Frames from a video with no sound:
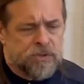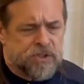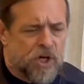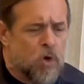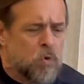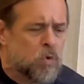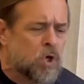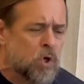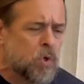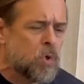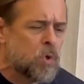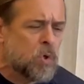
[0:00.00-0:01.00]
So
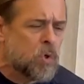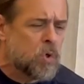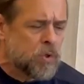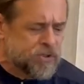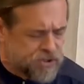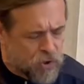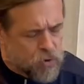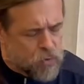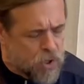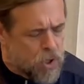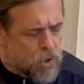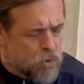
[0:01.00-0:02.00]
cold, so
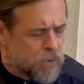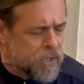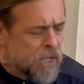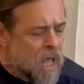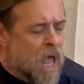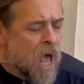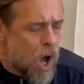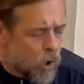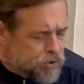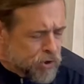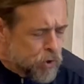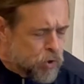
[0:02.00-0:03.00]
lonely, oh
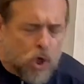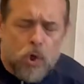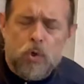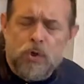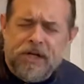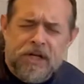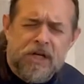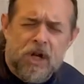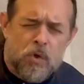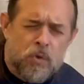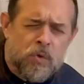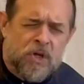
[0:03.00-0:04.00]
so cold and
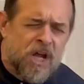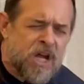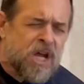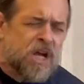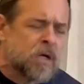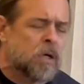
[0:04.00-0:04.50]
lonely,